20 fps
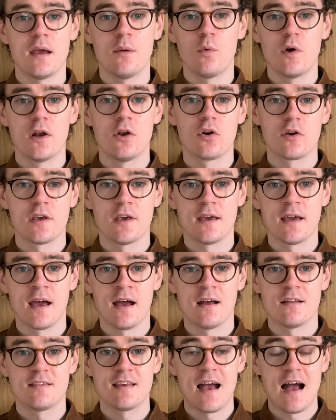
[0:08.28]
we're looking
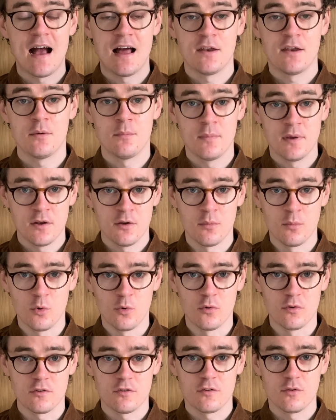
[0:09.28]
at
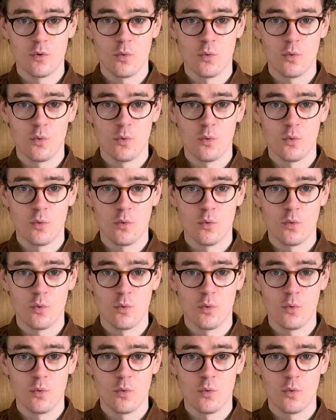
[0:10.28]
Animinimals,